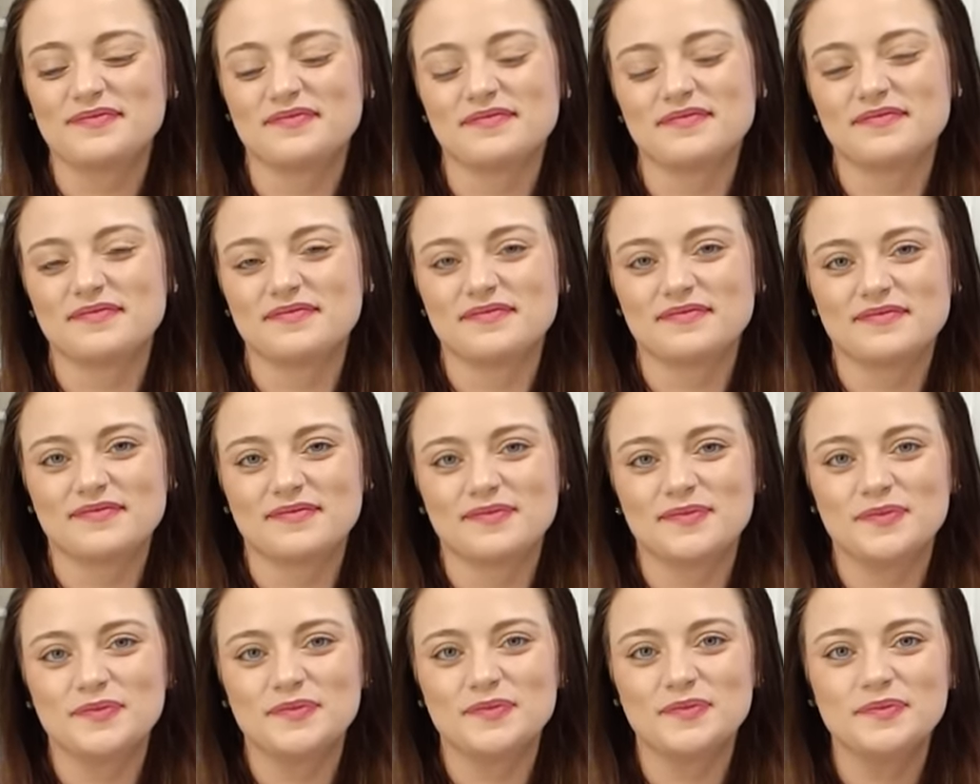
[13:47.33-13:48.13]

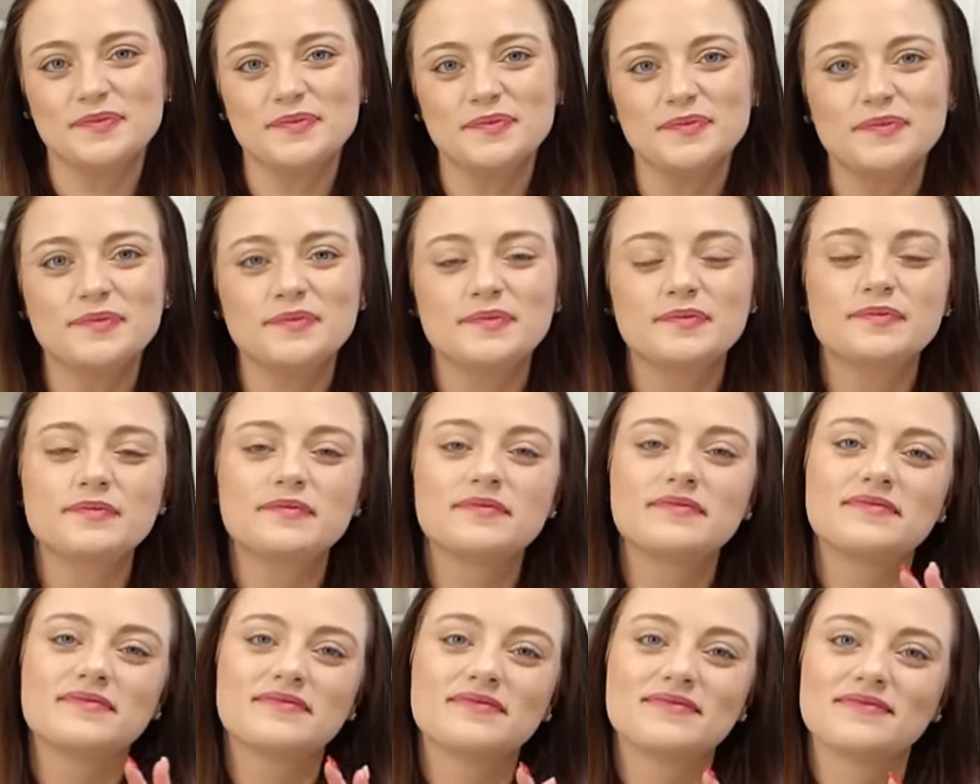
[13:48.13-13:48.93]

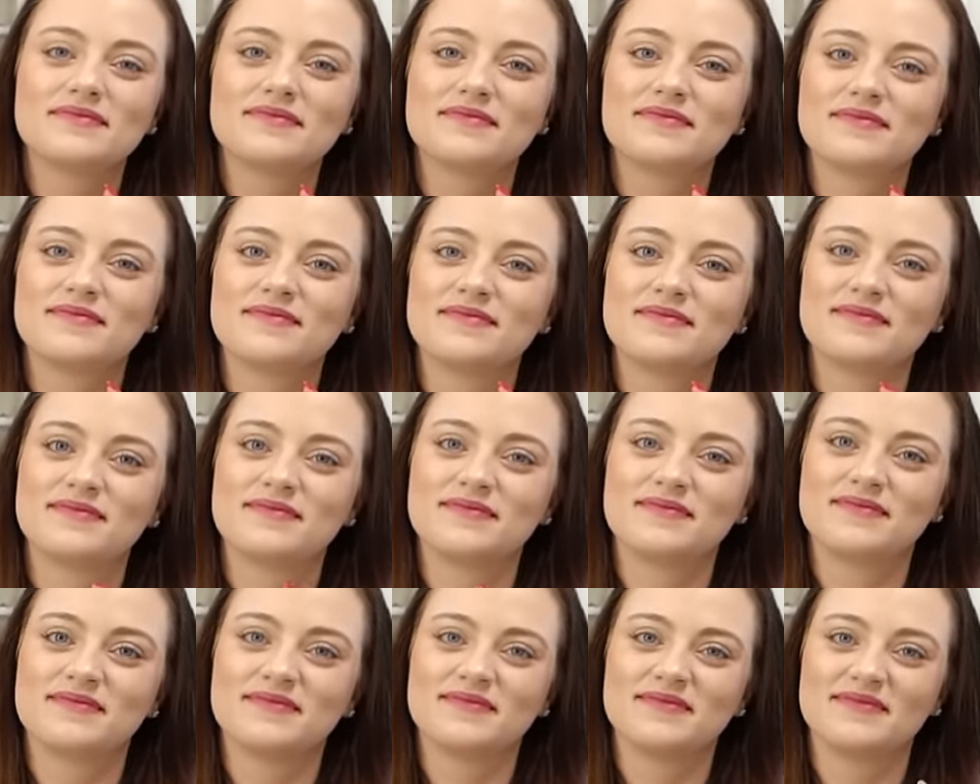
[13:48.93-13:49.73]

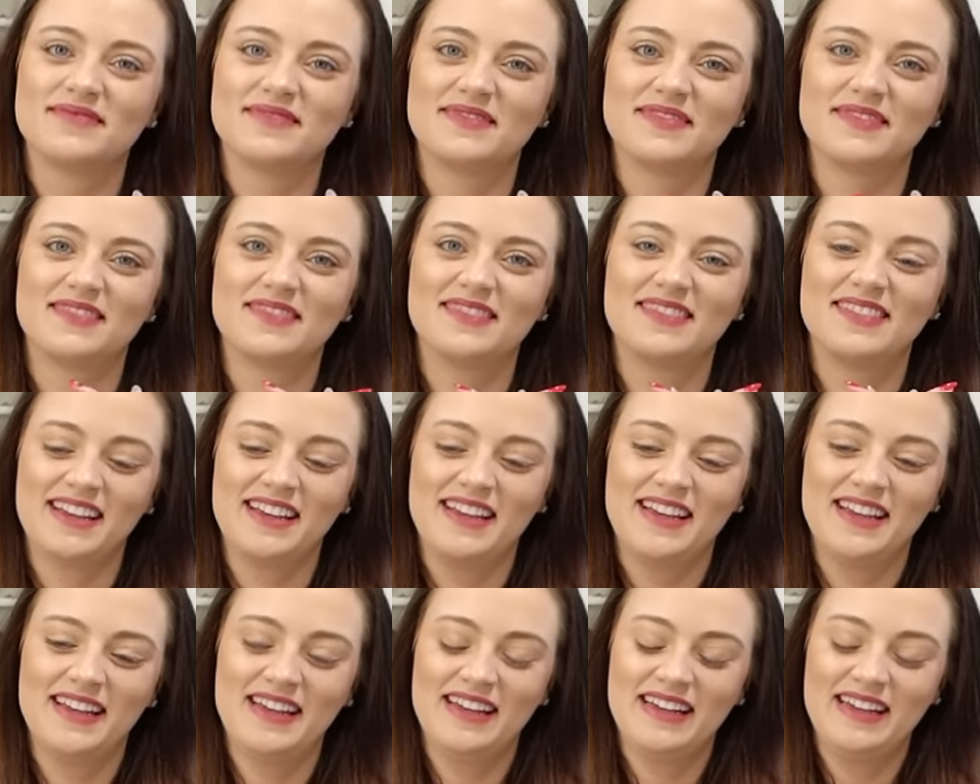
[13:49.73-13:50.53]

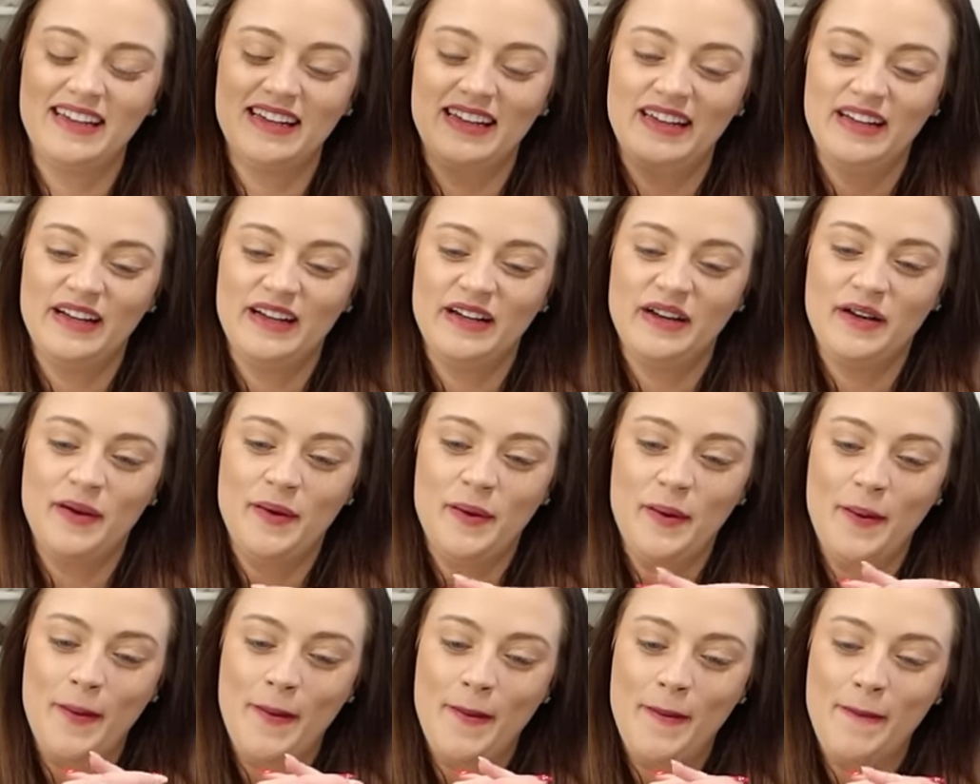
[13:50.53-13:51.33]

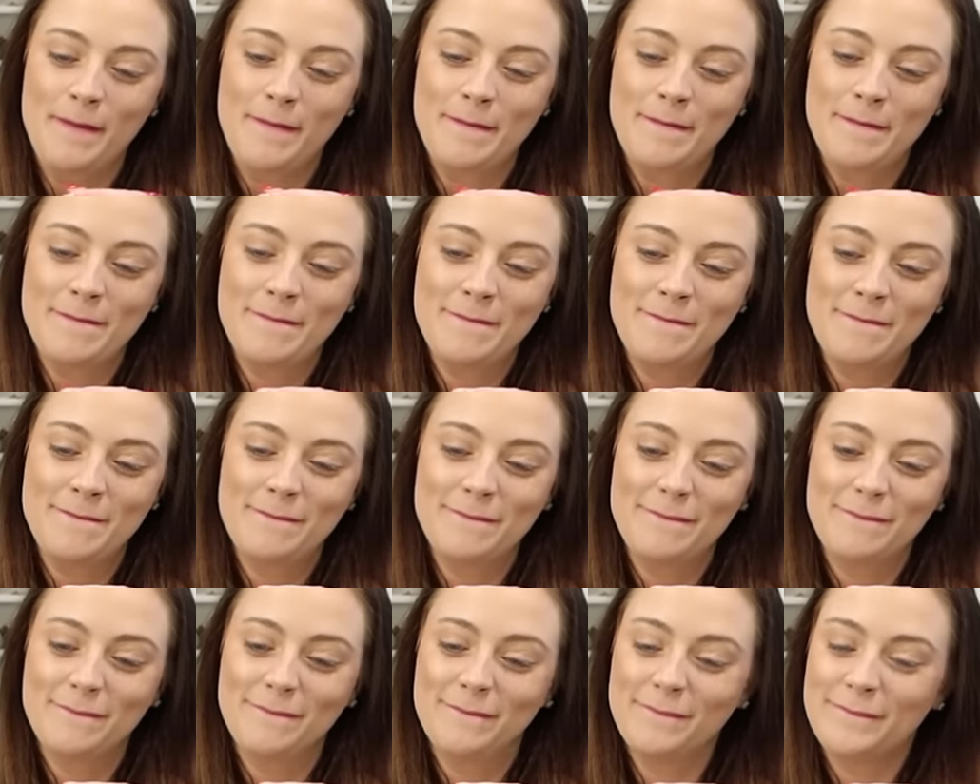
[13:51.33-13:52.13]

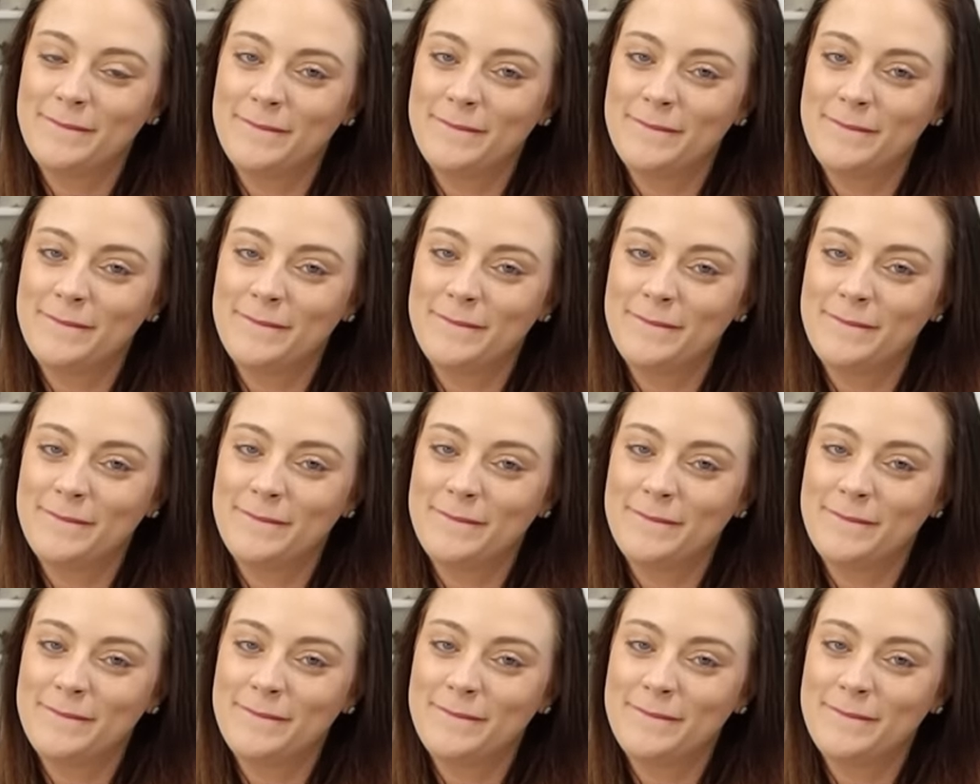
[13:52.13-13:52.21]
This person isn't speaking.